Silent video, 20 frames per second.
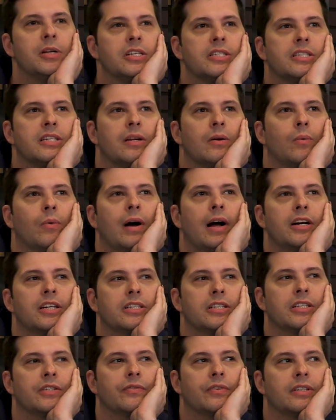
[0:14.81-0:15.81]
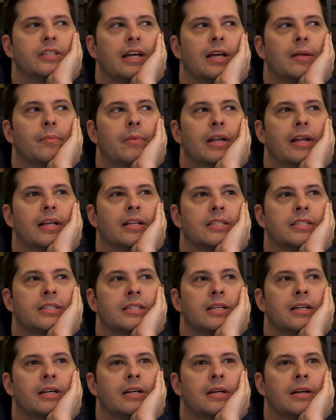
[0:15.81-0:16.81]
me just sit and watch this for 10 minutes.
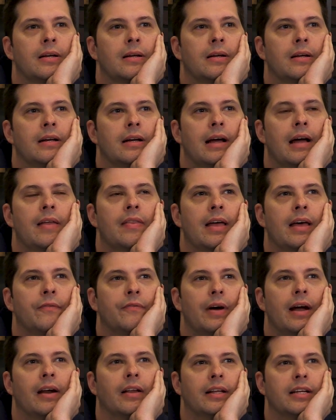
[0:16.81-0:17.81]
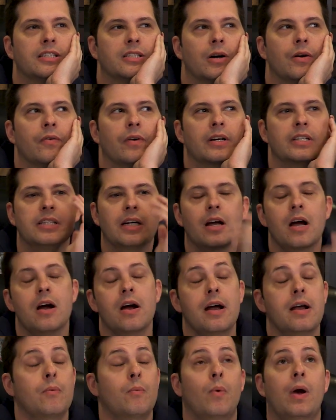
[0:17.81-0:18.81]
And then finally it's over, and it's like, all
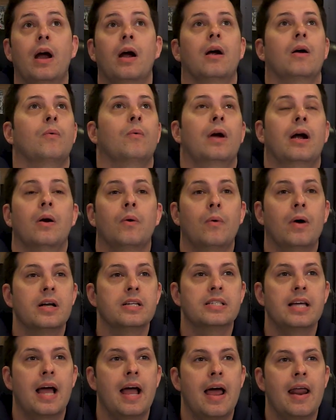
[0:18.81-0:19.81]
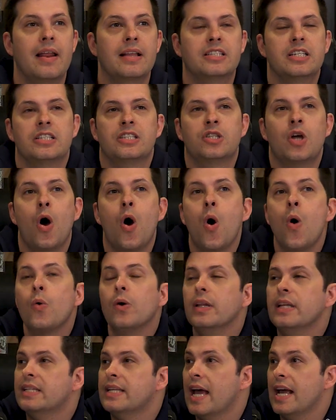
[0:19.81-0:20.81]
right, where was I? And it just
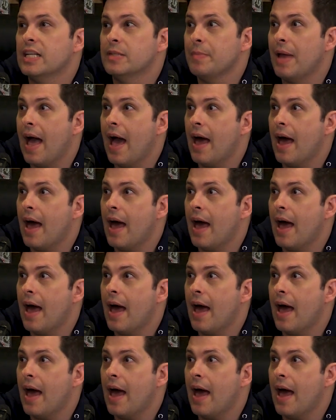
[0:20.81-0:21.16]
totally takes me